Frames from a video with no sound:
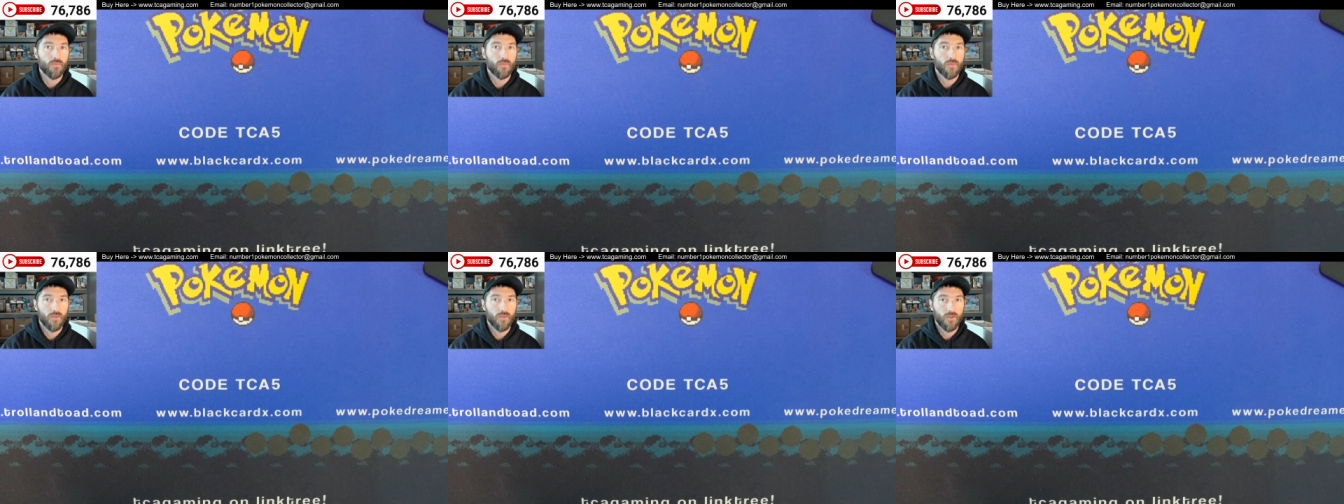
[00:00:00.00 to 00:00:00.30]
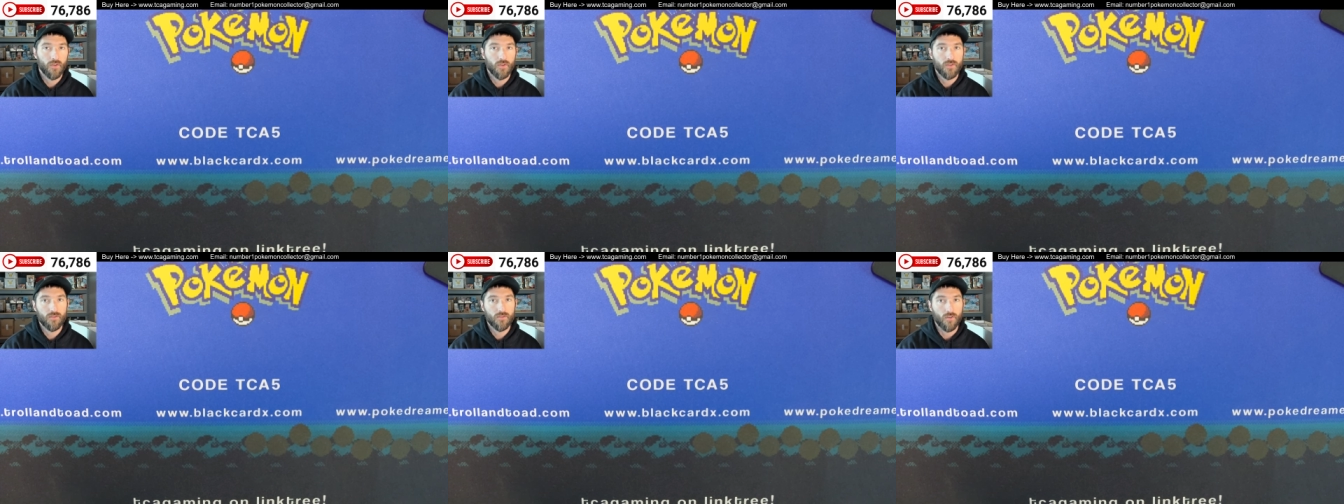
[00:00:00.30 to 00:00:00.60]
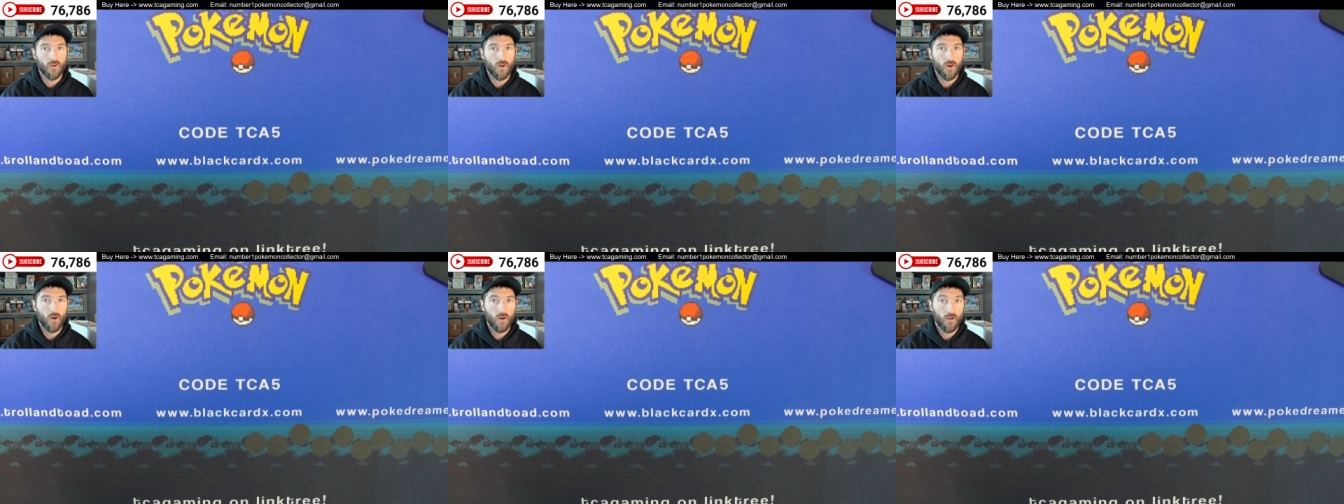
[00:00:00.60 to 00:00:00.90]
These
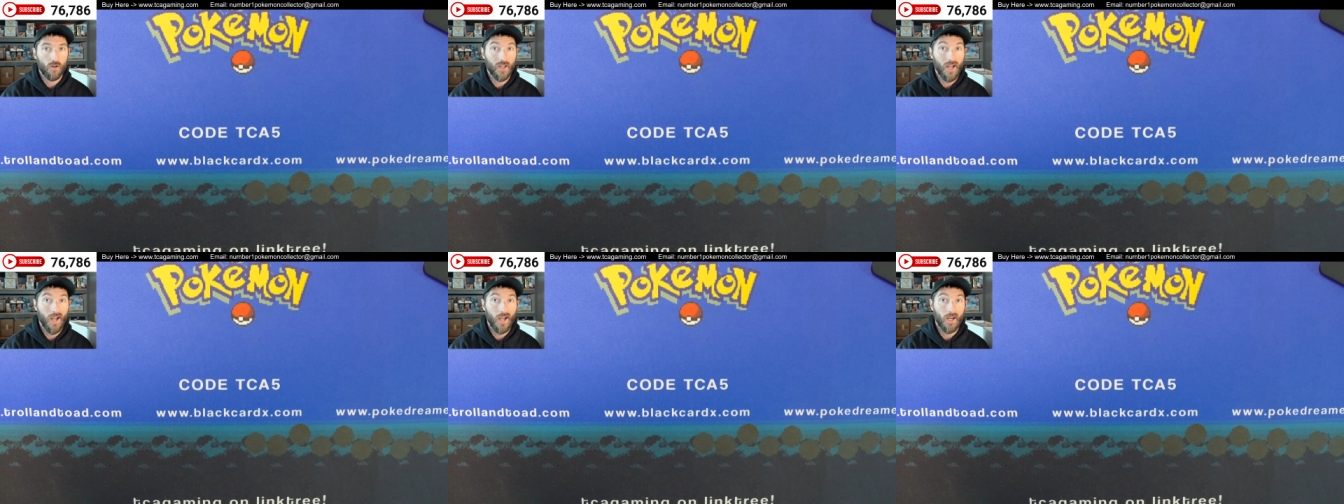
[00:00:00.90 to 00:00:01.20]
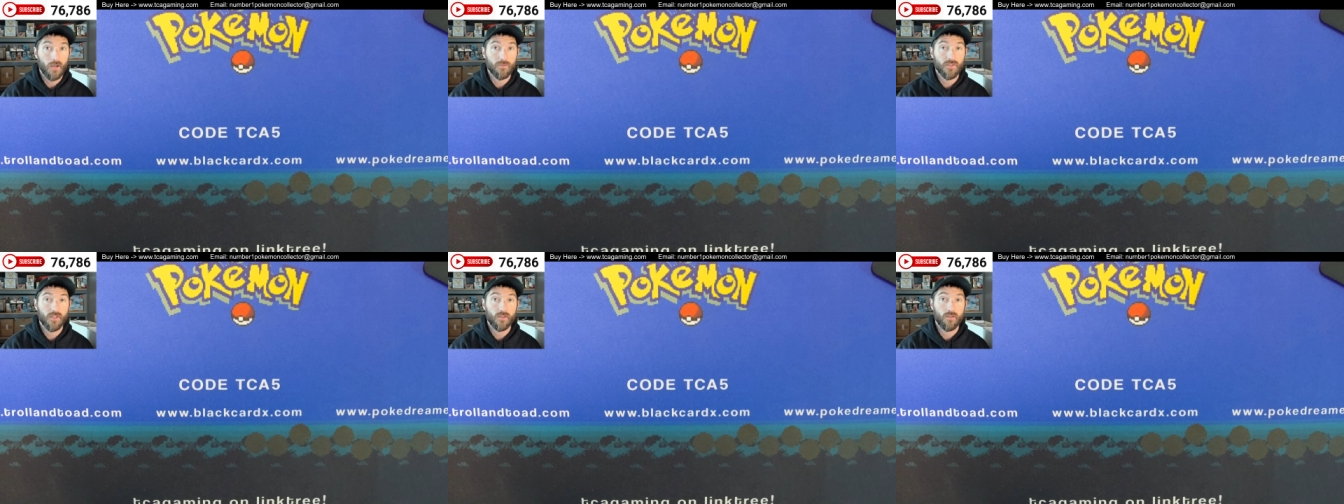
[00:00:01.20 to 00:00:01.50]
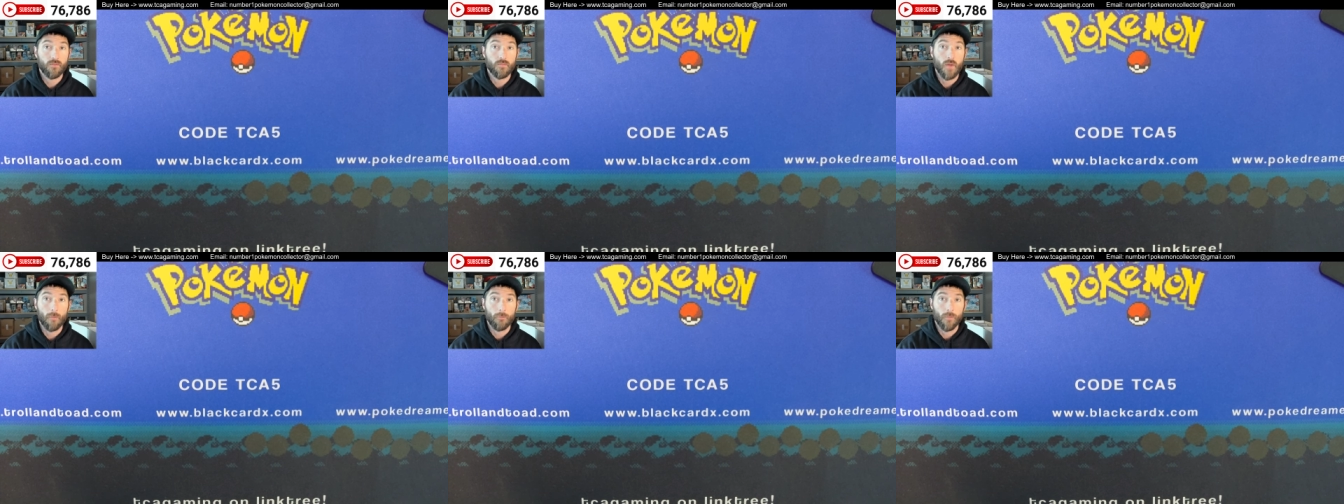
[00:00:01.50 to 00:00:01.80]
are all items that
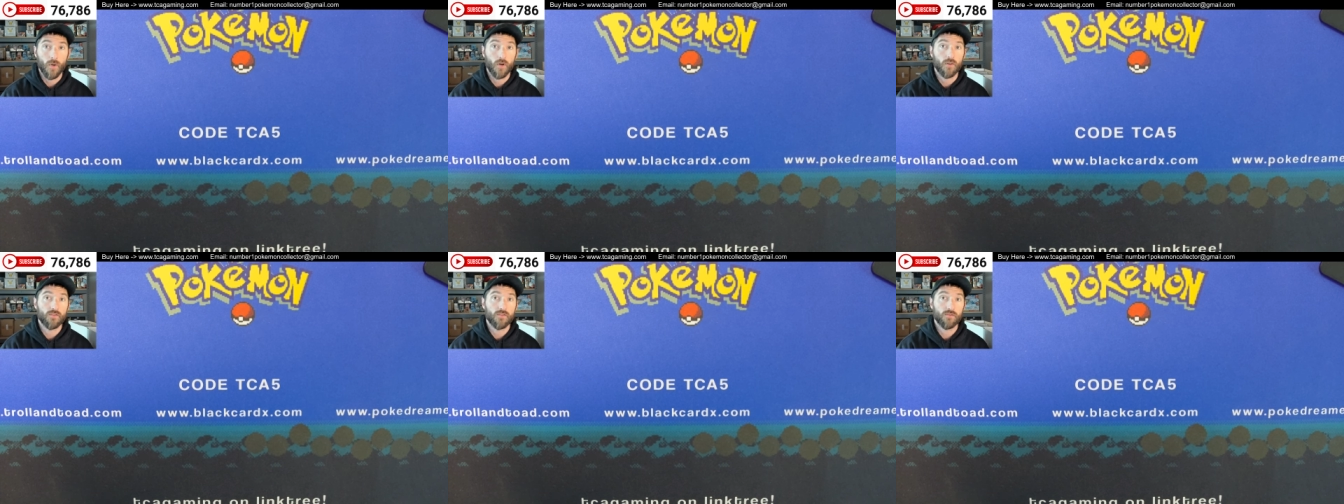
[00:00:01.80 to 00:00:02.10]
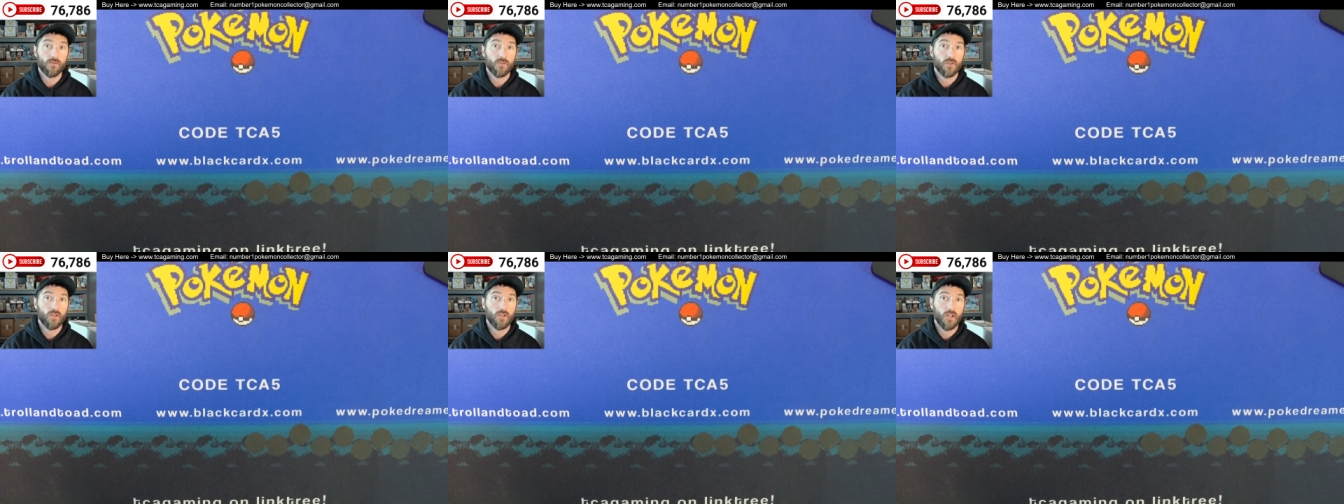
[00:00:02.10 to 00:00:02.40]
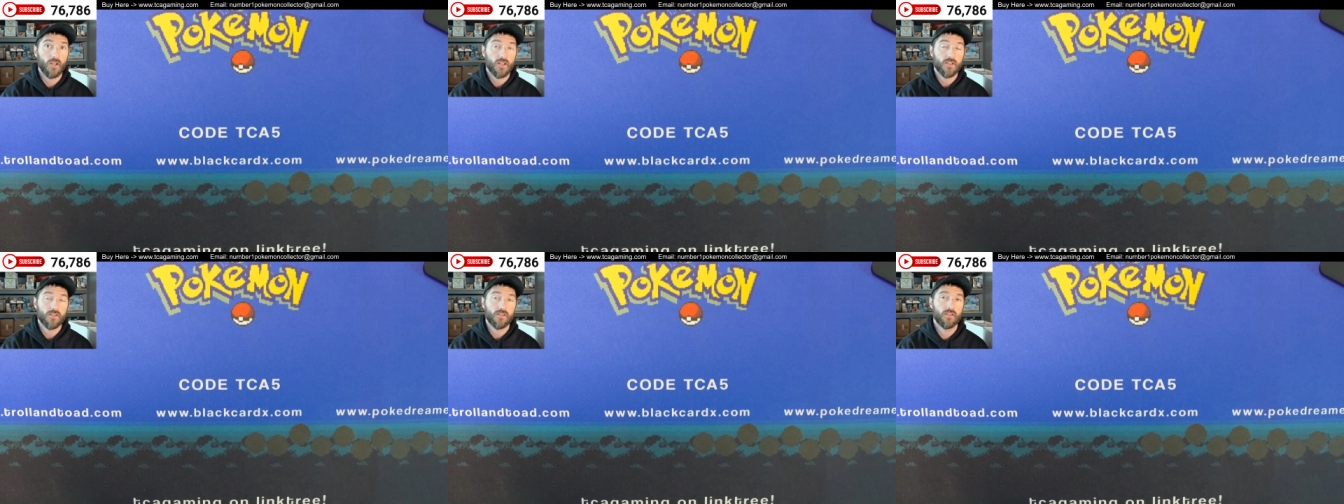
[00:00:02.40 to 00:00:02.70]
are in my personal
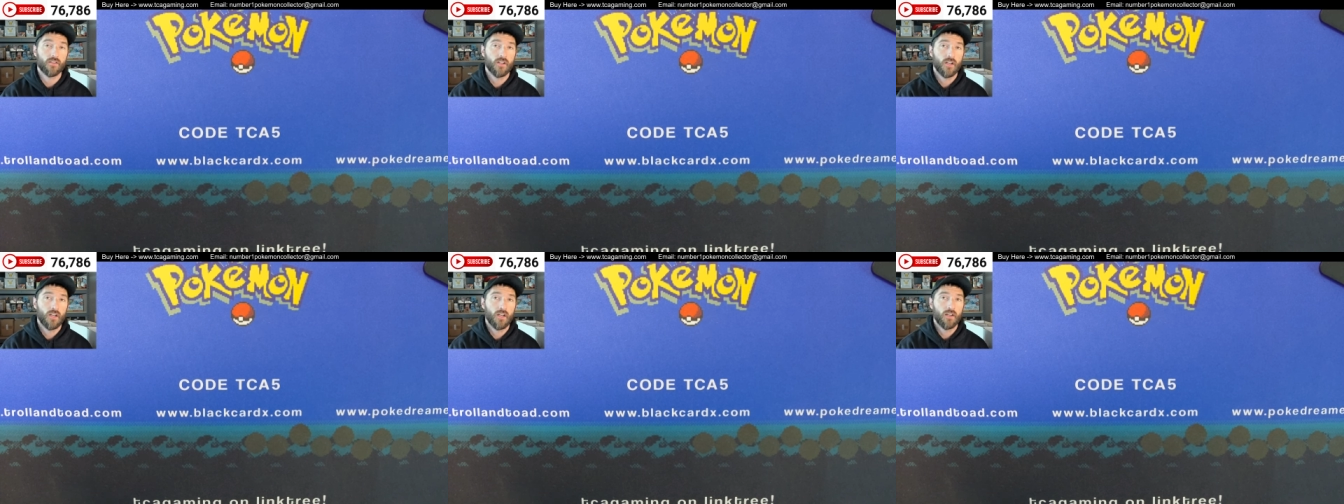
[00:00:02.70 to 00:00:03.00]
collection.